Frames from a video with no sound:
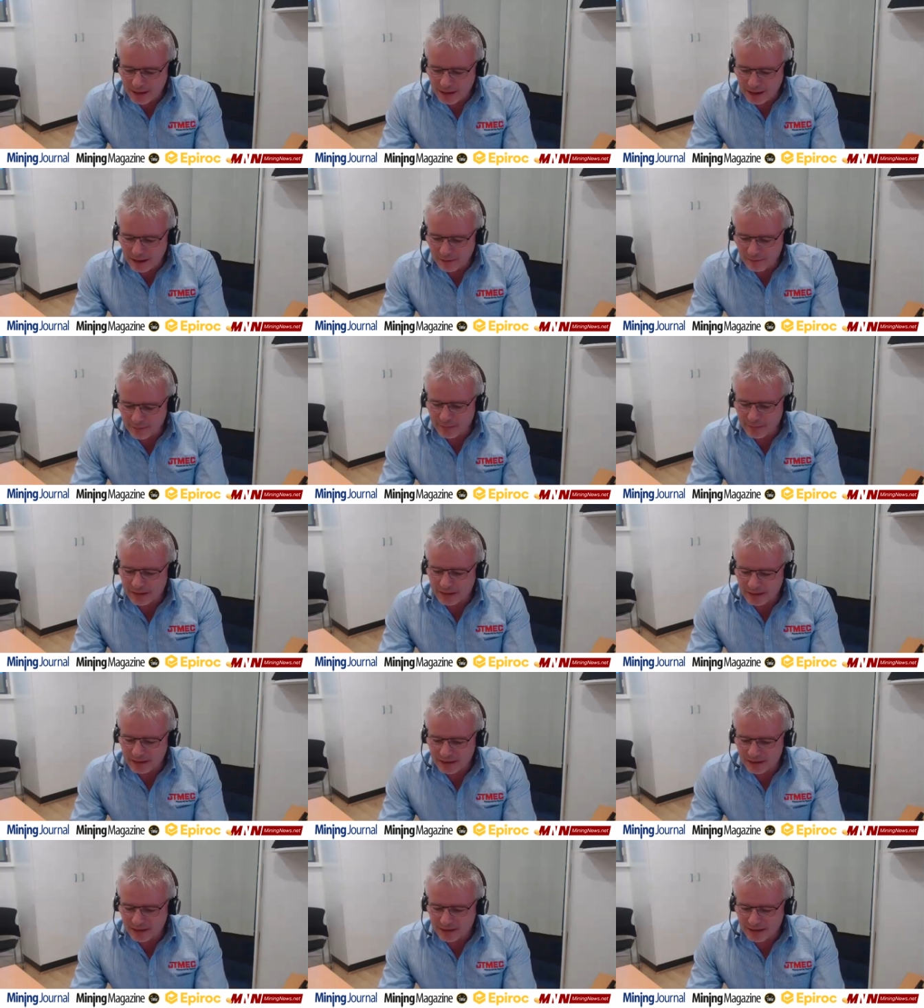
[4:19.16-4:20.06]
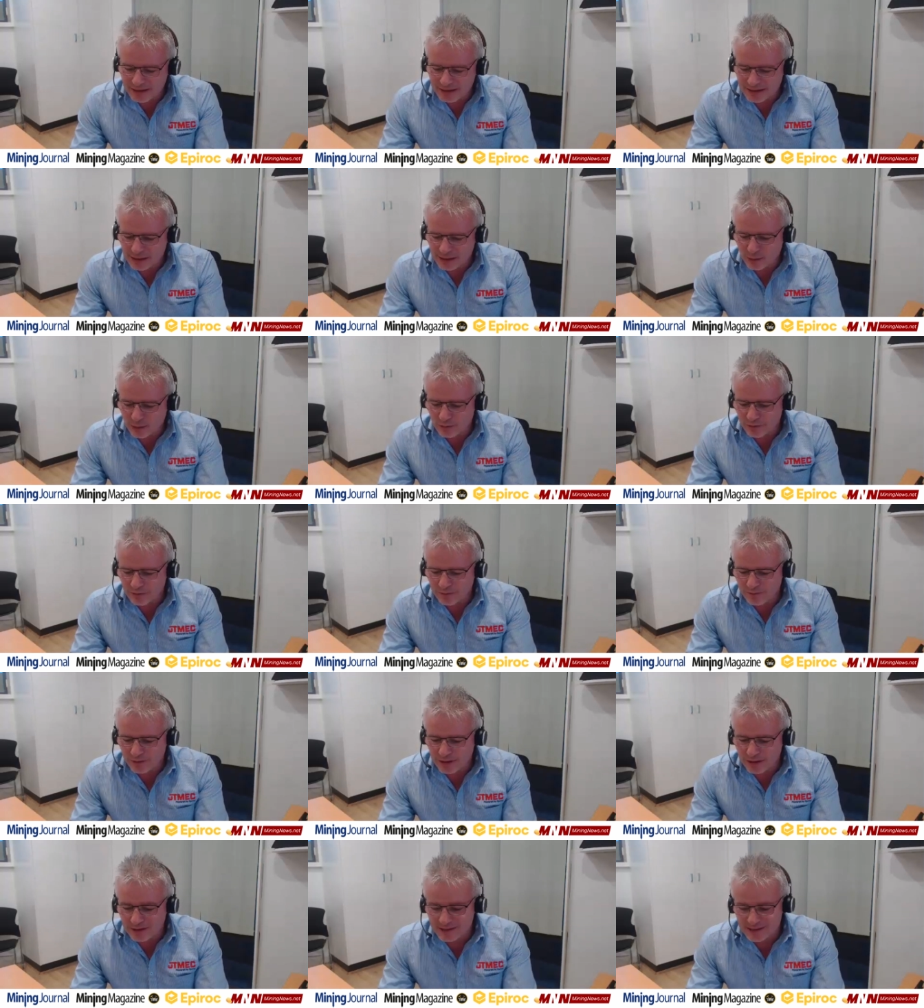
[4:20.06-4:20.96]
government itself
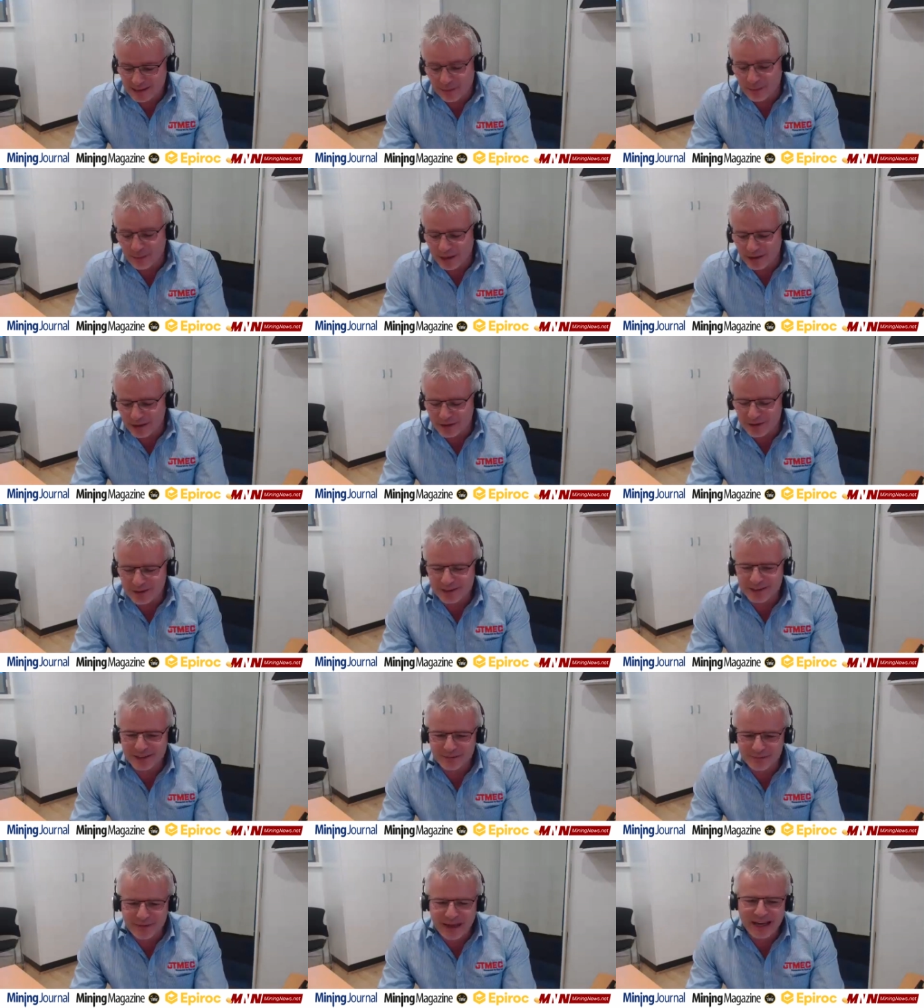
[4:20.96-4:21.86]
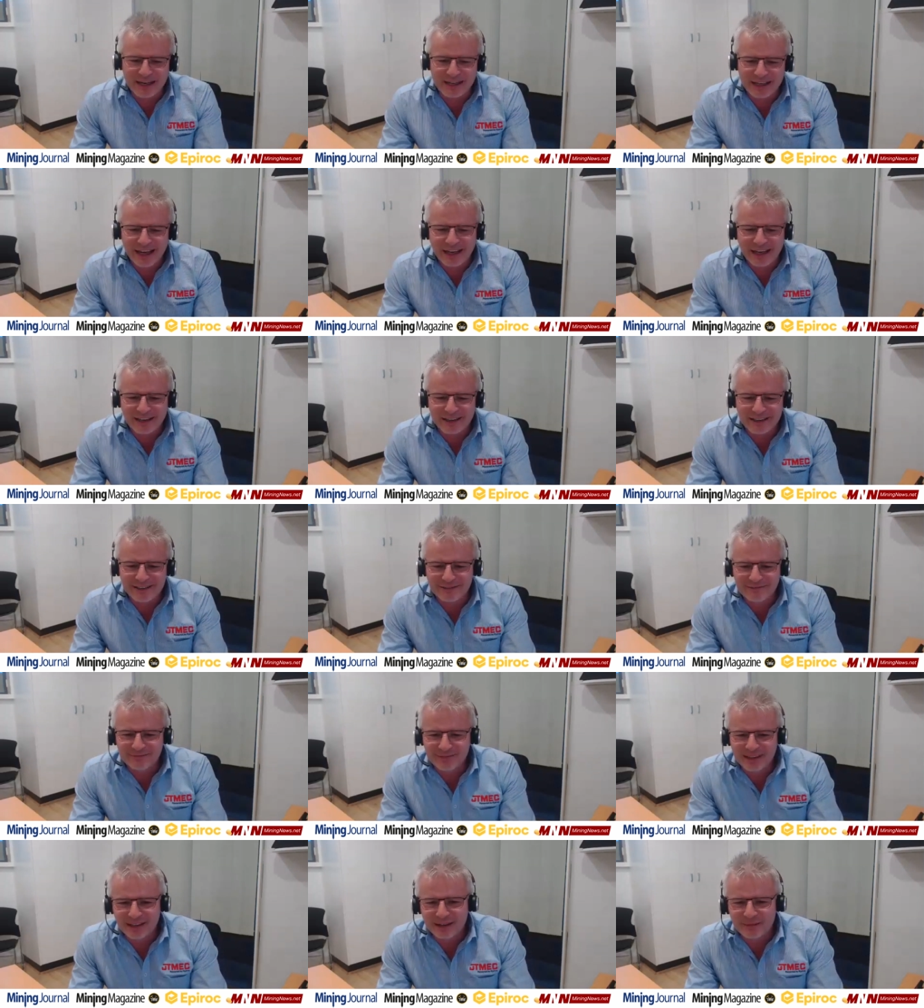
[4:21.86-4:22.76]
in some countries has mandated
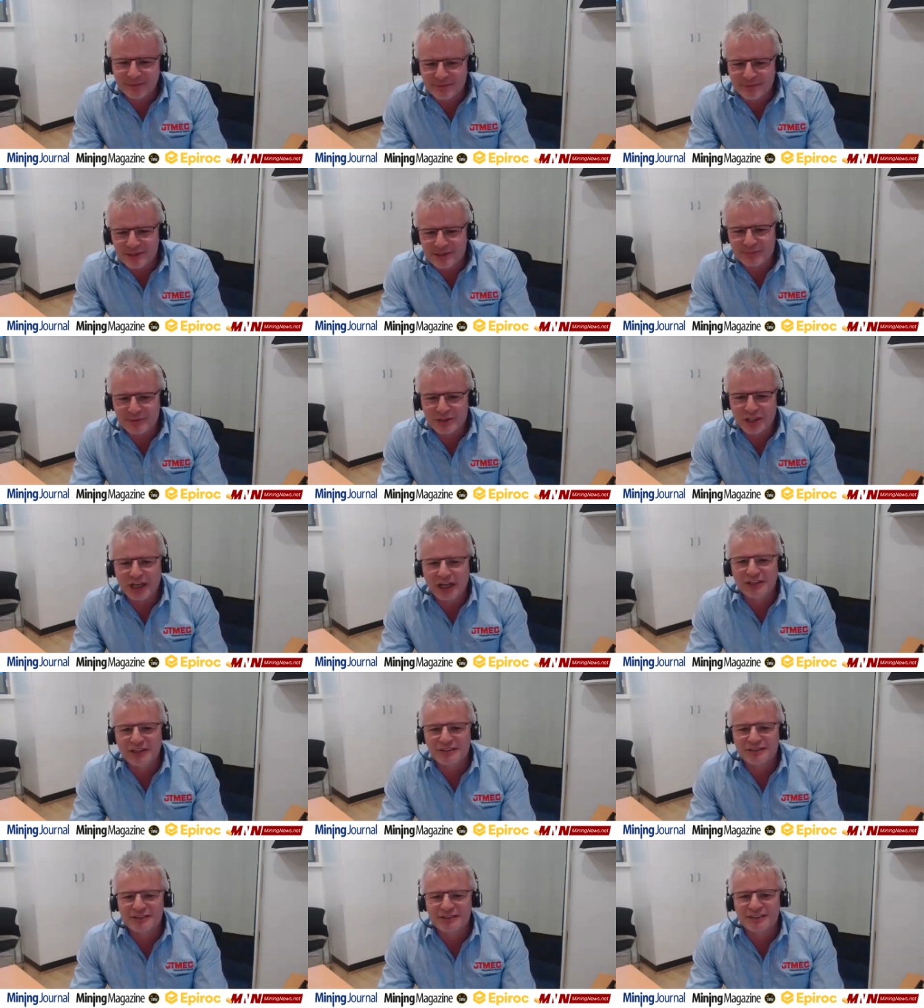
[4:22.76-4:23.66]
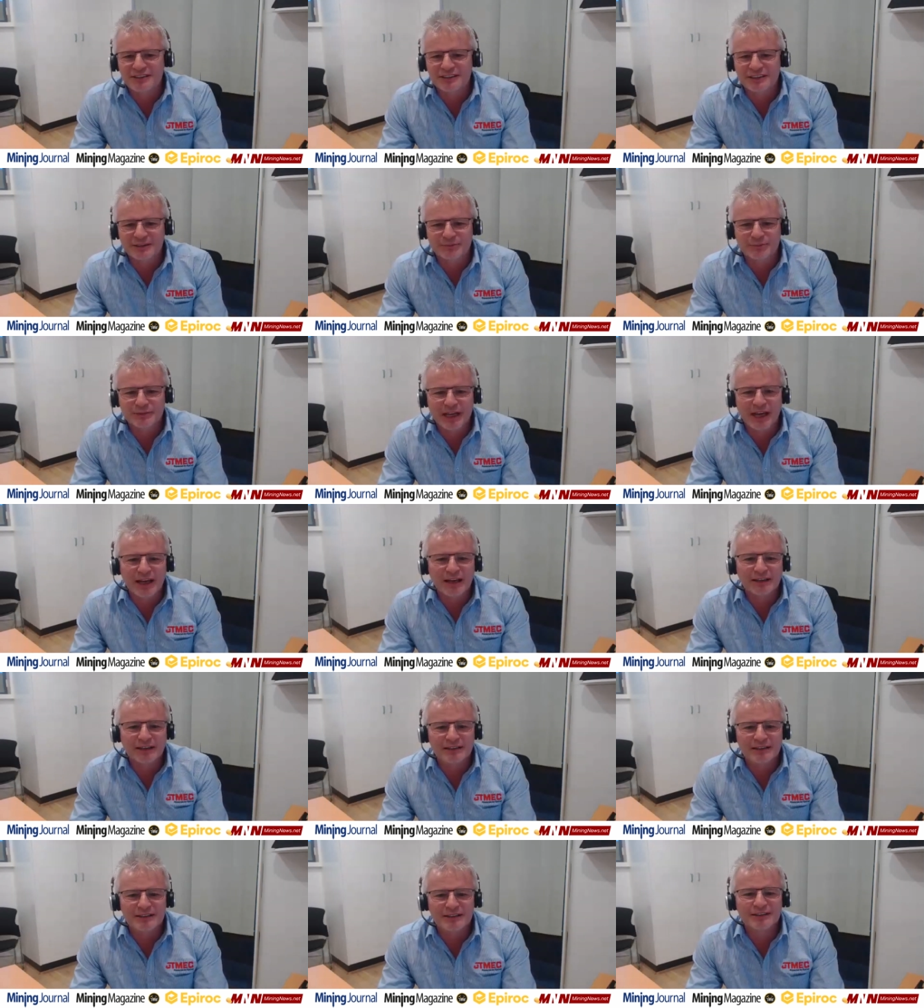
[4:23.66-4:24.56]
um, some changes and some
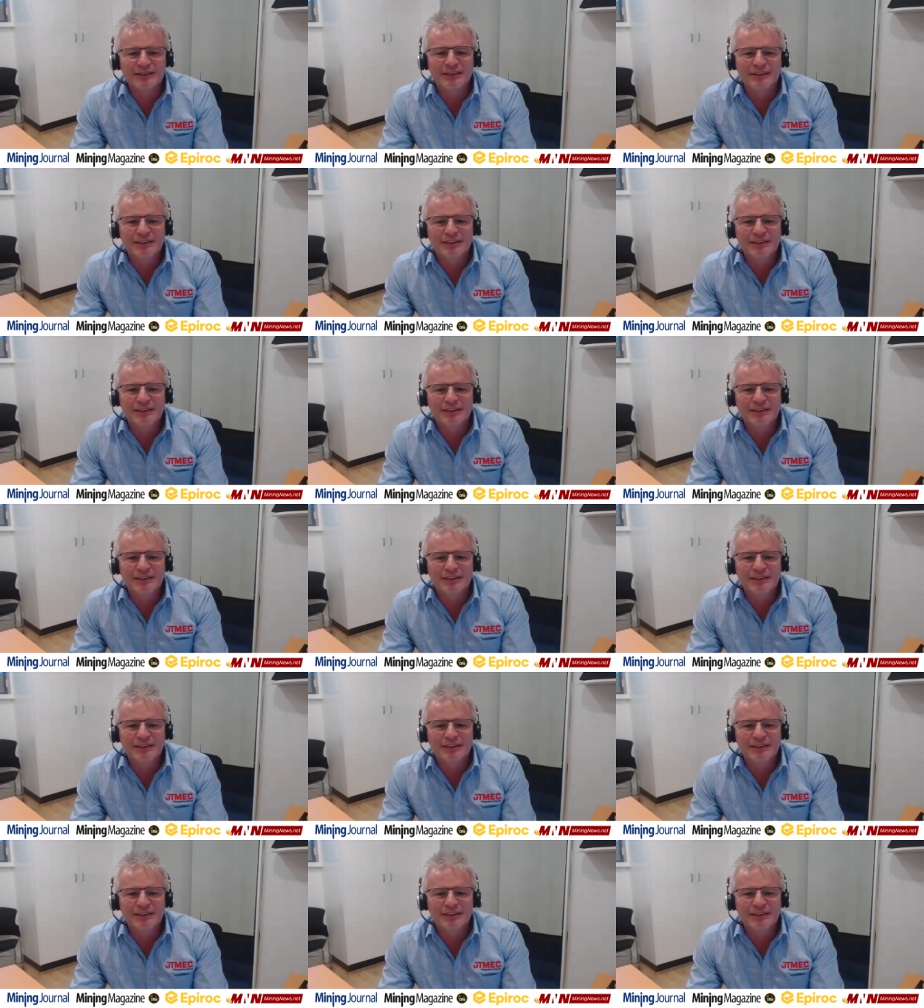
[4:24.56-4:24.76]
targets,